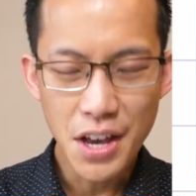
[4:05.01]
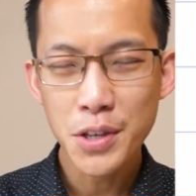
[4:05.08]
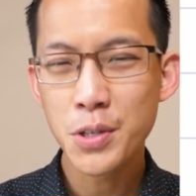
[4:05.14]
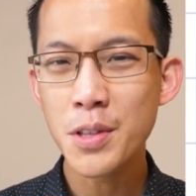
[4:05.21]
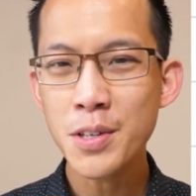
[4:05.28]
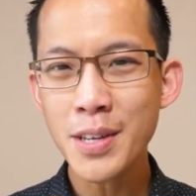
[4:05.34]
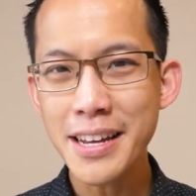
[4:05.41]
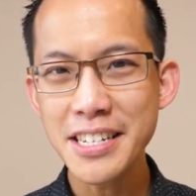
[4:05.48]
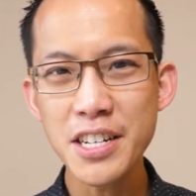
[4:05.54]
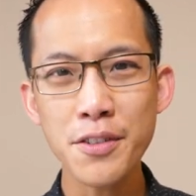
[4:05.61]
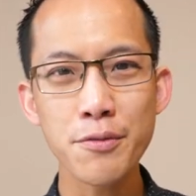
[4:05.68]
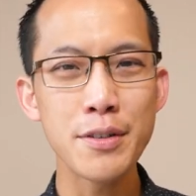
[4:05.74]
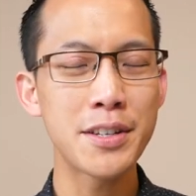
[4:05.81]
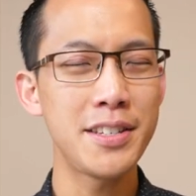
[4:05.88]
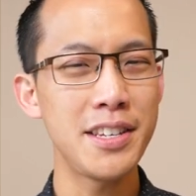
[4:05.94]
So this idea
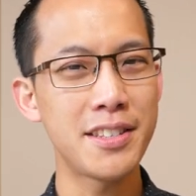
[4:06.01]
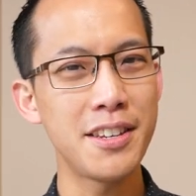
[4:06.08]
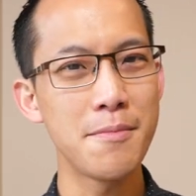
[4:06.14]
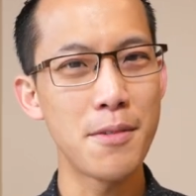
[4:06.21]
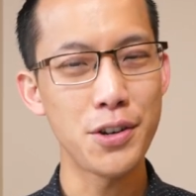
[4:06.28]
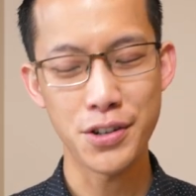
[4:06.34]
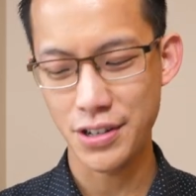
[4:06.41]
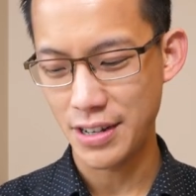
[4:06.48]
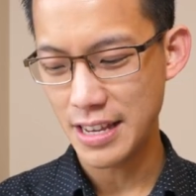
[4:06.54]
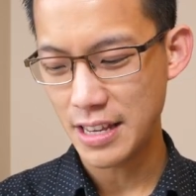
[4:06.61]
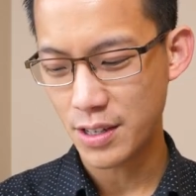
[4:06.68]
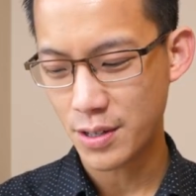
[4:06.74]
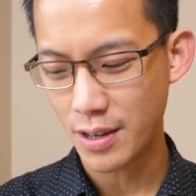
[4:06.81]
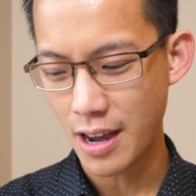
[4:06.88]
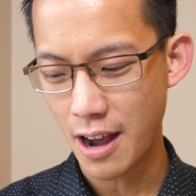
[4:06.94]
of resisted motion
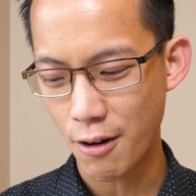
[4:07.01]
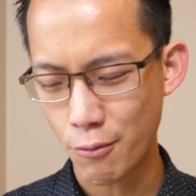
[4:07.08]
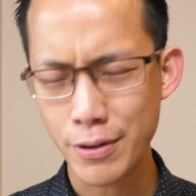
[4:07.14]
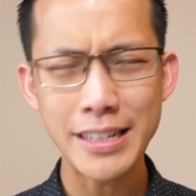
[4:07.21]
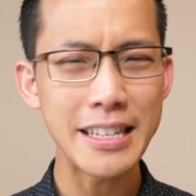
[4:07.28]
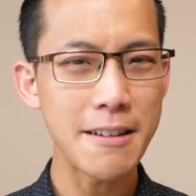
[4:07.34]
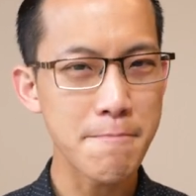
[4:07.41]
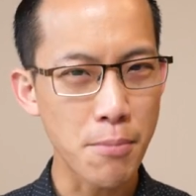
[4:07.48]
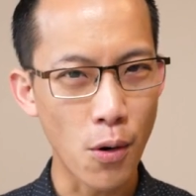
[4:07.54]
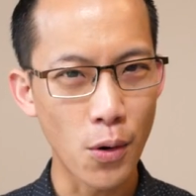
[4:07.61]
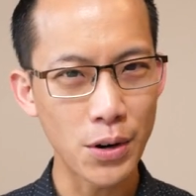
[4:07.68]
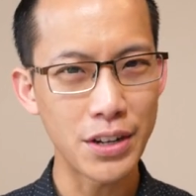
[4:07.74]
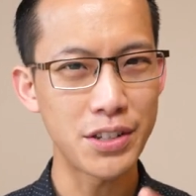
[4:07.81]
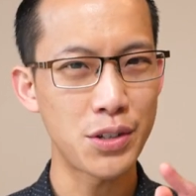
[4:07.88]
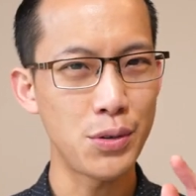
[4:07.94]
is uh, really
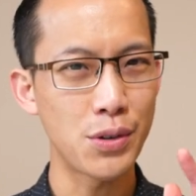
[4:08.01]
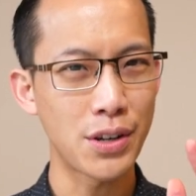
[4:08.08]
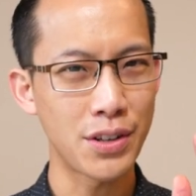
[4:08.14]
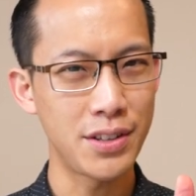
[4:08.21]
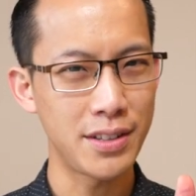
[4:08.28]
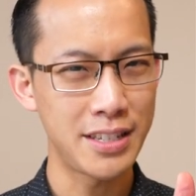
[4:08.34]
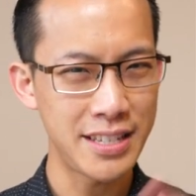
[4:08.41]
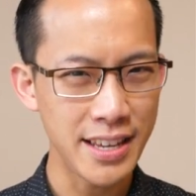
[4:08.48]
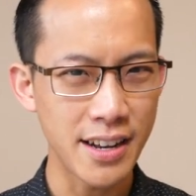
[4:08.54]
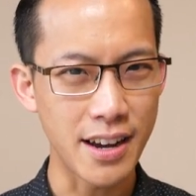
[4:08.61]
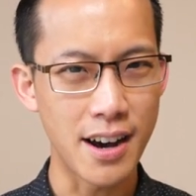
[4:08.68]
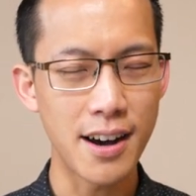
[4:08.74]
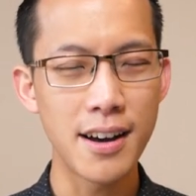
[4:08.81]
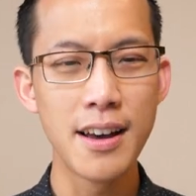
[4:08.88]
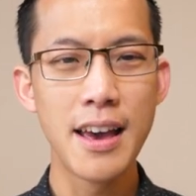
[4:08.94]
important to
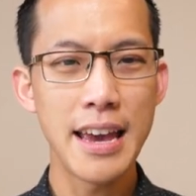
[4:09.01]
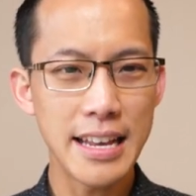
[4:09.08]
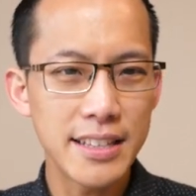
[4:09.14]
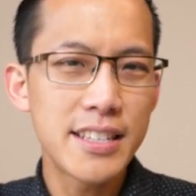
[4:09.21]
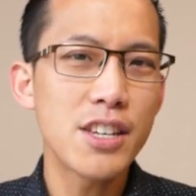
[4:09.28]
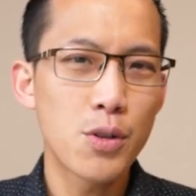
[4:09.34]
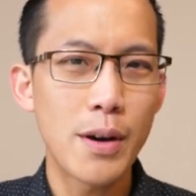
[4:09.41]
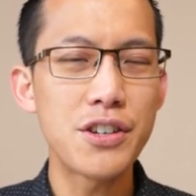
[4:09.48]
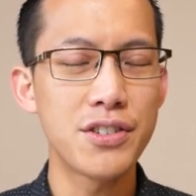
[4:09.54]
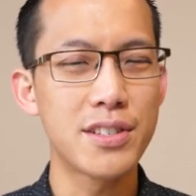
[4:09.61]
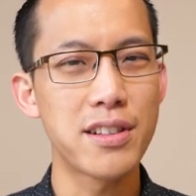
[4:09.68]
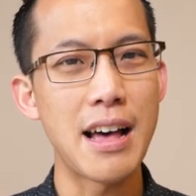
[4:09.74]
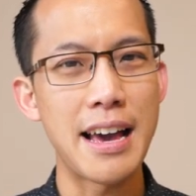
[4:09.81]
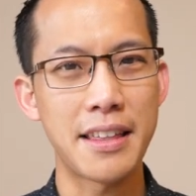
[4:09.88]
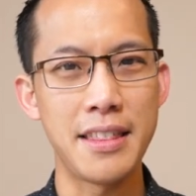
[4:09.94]
consider in
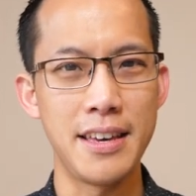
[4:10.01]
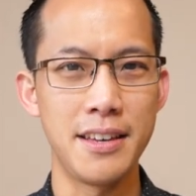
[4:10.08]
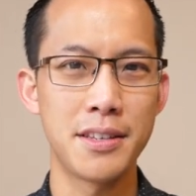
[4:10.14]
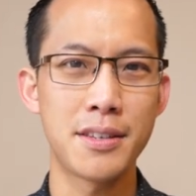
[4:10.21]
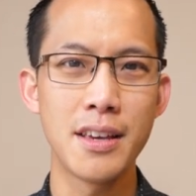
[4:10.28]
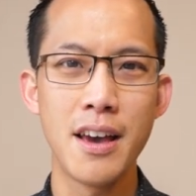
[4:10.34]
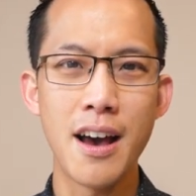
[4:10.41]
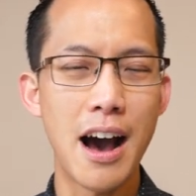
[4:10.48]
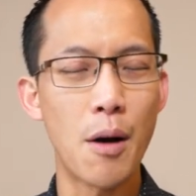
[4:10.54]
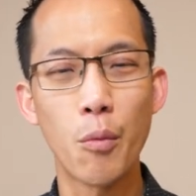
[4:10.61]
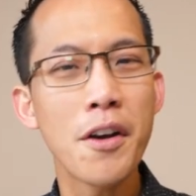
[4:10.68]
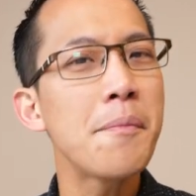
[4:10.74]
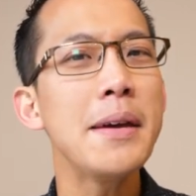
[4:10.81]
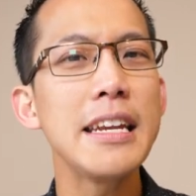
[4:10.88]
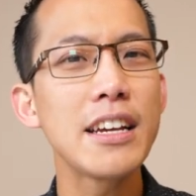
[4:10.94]
situations like this. Um,
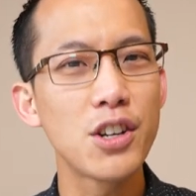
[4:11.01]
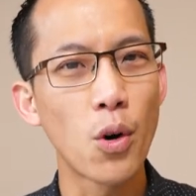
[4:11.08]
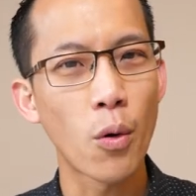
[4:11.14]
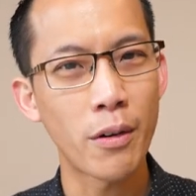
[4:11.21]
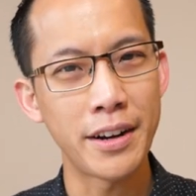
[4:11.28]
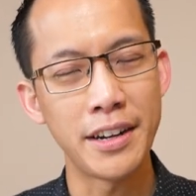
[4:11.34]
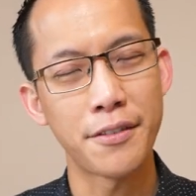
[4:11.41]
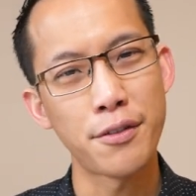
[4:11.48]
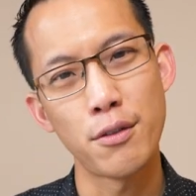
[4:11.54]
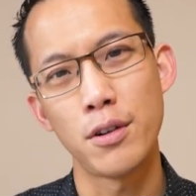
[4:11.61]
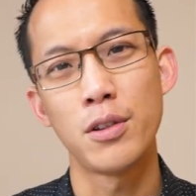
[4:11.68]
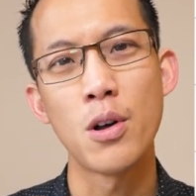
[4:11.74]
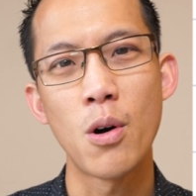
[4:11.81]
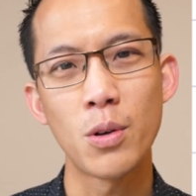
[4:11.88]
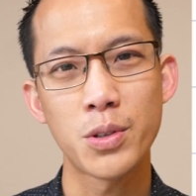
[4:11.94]
we've been ignoring it for a
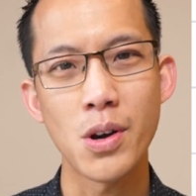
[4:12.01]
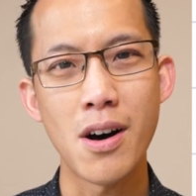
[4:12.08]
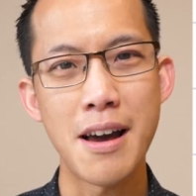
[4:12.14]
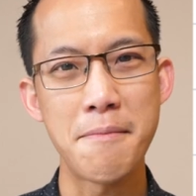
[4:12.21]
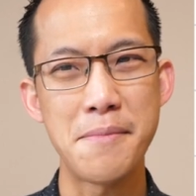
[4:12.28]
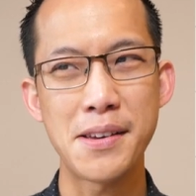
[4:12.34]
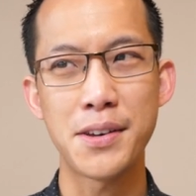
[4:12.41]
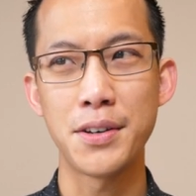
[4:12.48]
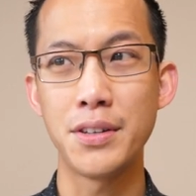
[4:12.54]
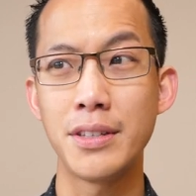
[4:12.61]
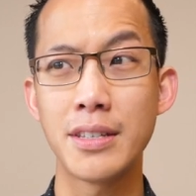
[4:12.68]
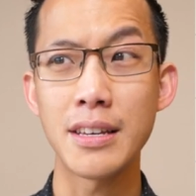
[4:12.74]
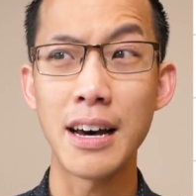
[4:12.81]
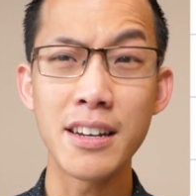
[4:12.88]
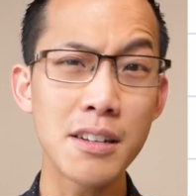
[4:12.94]
long time
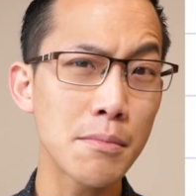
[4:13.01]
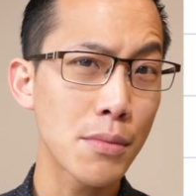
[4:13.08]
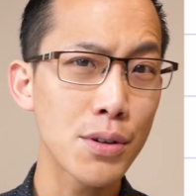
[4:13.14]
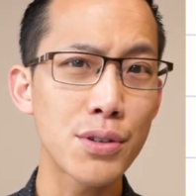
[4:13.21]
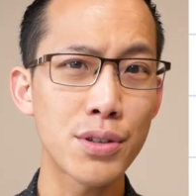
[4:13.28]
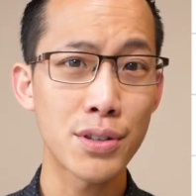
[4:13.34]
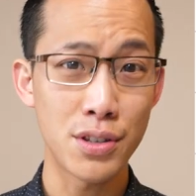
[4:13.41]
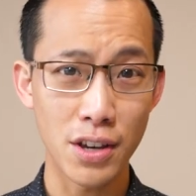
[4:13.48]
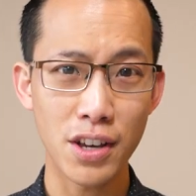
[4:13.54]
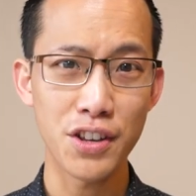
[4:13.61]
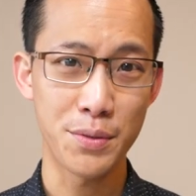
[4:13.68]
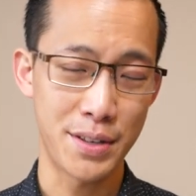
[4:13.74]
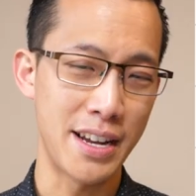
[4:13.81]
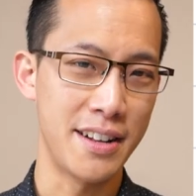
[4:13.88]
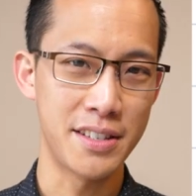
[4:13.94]
because under most
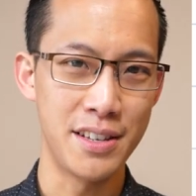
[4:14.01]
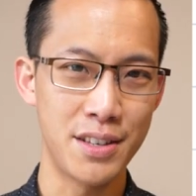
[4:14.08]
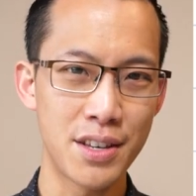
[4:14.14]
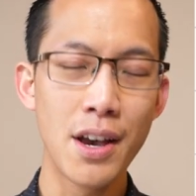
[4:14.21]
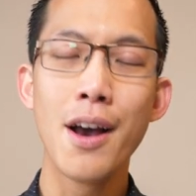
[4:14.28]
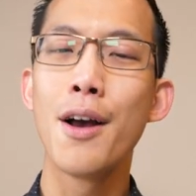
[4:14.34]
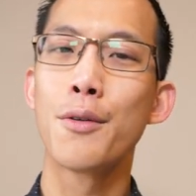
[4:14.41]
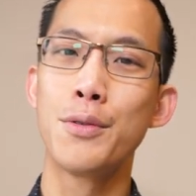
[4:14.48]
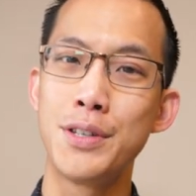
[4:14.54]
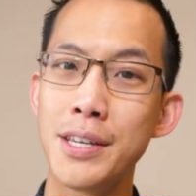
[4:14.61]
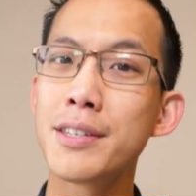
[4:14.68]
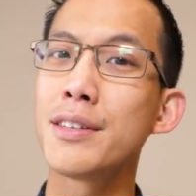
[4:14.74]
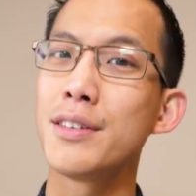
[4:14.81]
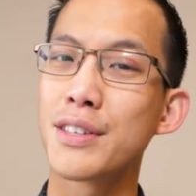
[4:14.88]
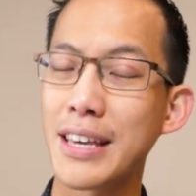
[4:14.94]
circumstances,
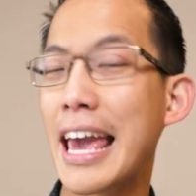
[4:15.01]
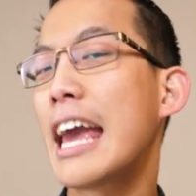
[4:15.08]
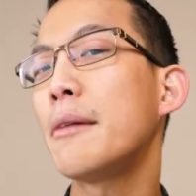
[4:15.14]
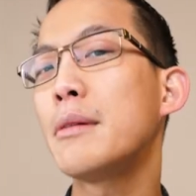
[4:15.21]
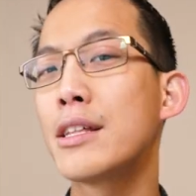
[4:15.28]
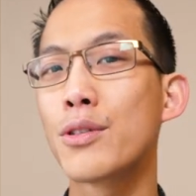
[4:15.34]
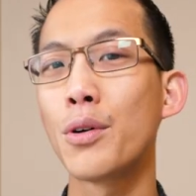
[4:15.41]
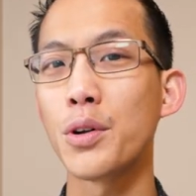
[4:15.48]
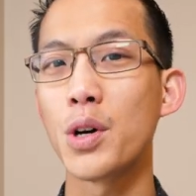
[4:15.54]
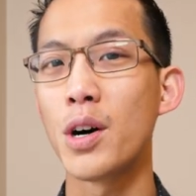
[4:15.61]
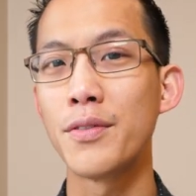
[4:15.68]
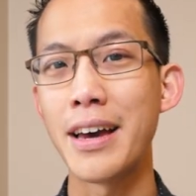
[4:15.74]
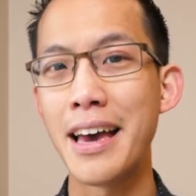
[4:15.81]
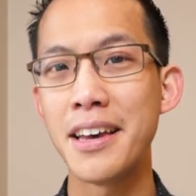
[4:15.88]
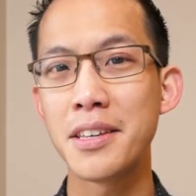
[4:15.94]
resistance can be thought
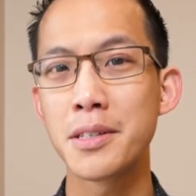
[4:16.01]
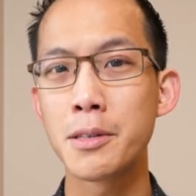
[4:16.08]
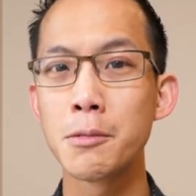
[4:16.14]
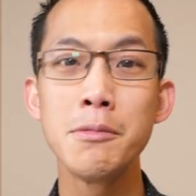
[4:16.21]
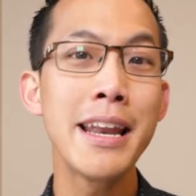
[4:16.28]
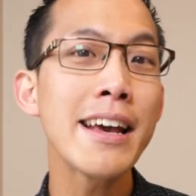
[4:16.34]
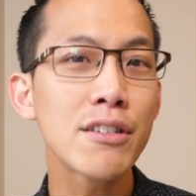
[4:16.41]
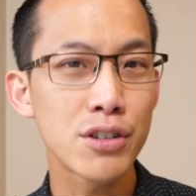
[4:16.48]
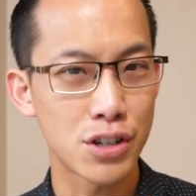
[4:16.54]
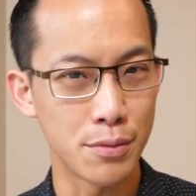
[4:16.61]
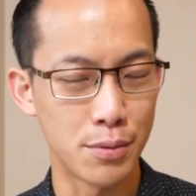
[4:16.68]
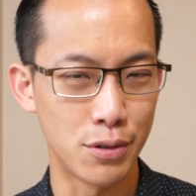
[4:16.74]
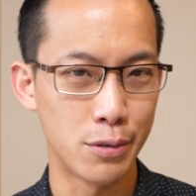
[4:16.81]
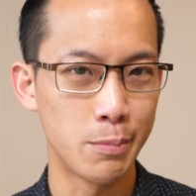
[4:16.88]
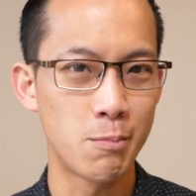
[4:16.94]
of as
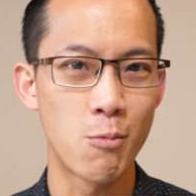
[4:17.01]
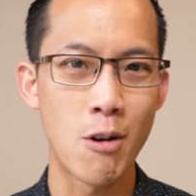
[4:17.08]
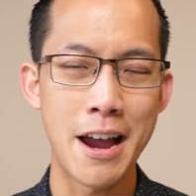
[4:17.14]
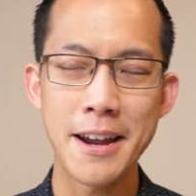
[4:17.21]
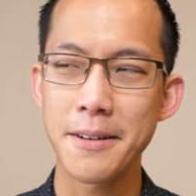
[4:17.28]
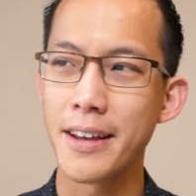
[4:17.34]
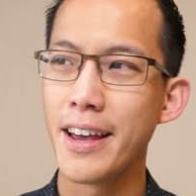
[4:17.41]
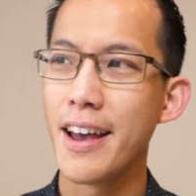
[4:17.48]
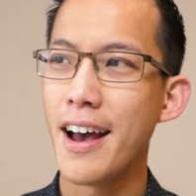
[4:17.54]
negligible, right?